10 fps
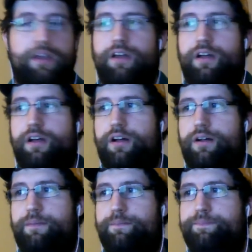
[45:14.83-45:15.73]

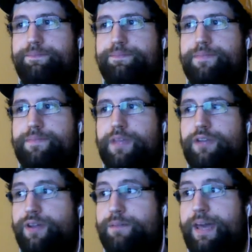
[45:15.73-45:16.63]
Um,
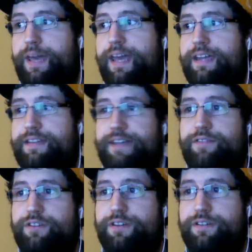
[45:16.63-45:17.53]
Green Bay
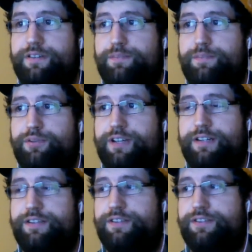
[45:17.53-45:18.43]
is
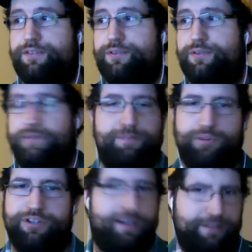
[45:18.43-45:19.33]
projected to, or
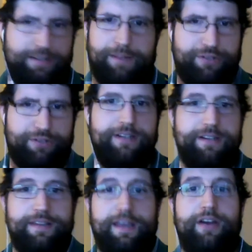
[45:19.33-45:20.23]
projected, not
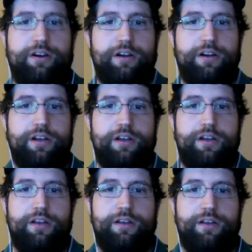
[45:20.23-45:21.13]
projected. They are
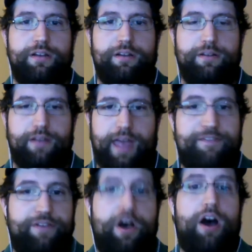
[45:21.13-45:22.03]

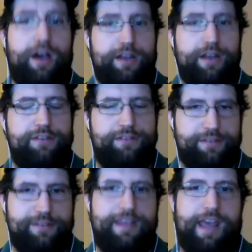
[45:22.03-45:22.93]
have the odds
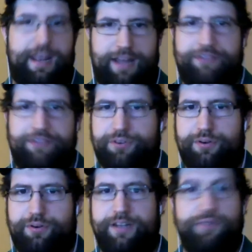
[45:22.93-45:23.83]
set at
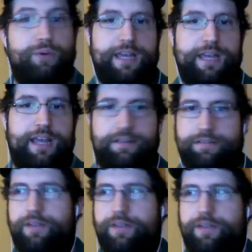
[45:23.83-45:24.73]
scoring 28,
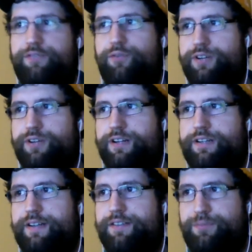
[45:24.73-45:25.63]
so that is 4
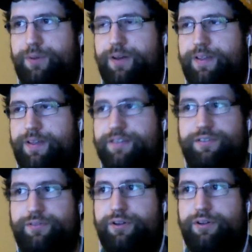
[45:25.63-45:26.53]
touchdowns as well. That's just
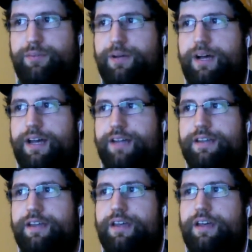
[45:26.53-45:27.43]
a little behind,
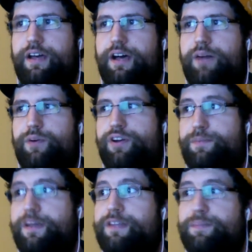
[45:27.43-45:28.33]

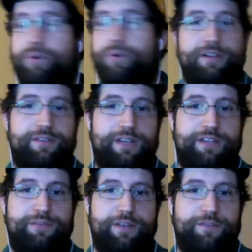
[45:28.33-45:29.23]
whereas Pittsburgh is only
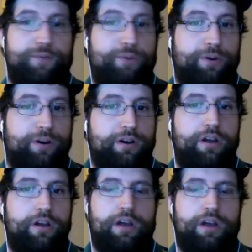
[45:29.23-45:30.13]
at 24.
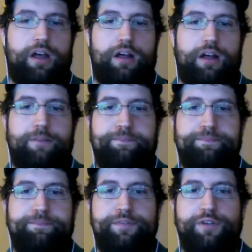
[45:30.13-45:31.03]

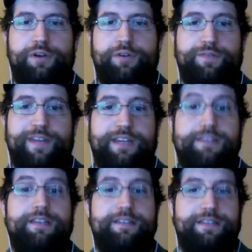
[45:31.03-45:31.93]
So Vegas
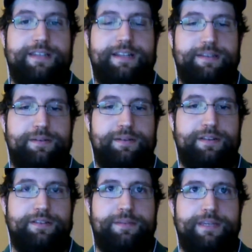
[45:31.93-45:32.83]
doesn't see that
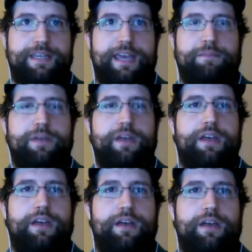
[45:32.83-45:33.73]
as a big game.
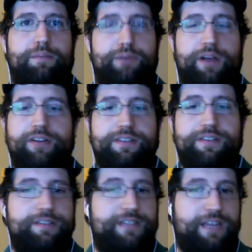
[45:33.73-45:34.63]
And Brown is
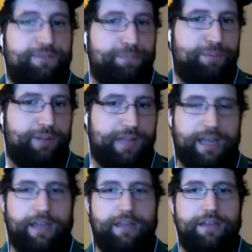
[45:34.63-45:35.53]
the safer
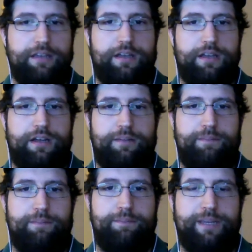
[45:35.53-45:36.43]
play
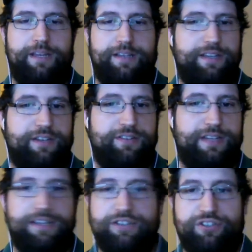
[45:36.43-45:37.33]
because, like you
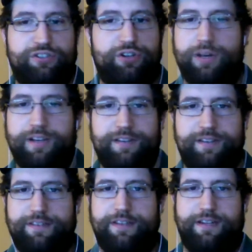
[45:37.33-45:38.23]
said, he's just so
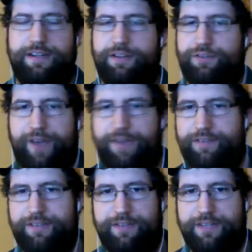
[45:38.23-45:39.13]
consistent, and those 5
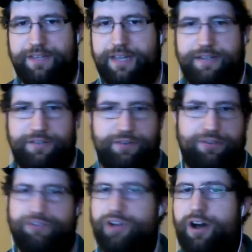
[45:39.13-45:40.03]
to 7 catches are
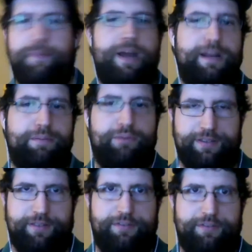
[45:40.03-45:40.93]
just automatic
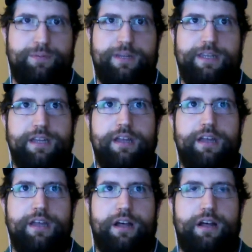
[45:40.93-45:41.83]
points every week.
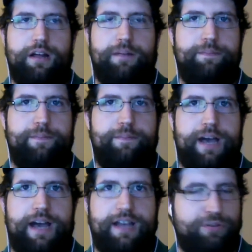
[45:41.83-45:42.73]

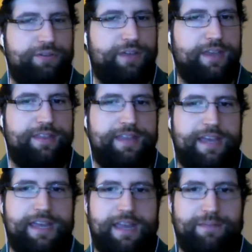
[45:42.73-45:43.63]
I do think
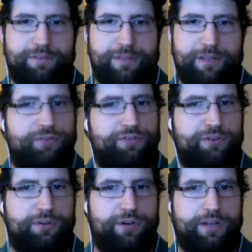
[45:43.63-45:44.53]
that game should be low
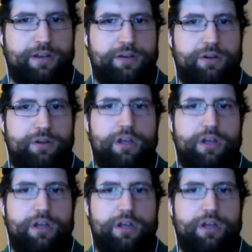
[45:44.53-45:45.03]
scoring, though.